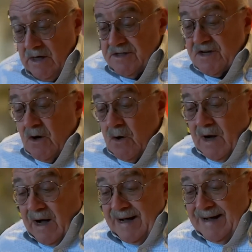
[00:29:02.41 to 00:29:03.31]
So
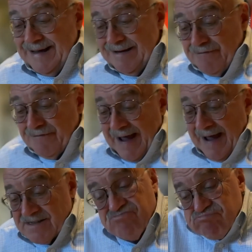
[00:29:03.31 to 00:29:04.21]
in
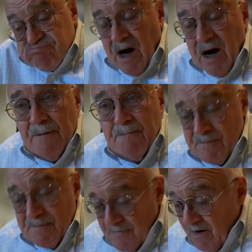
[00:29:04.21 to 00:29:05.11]
fact,
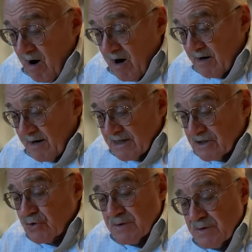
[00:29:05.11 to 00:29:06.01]
there are
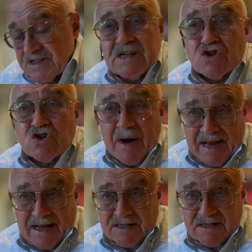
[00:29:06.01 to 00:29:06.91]
interesting
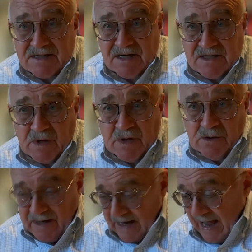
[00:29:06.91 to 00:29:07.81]
trends as we
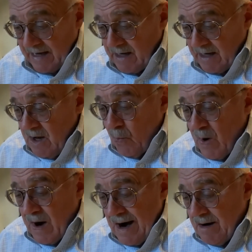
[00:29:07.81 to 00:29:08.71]
look at
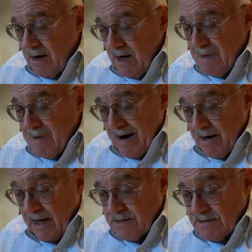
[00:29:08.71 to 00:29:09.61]
where
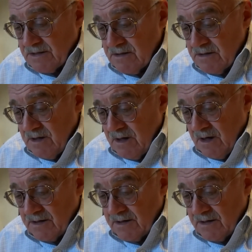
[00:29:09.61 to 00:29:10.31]
Americans are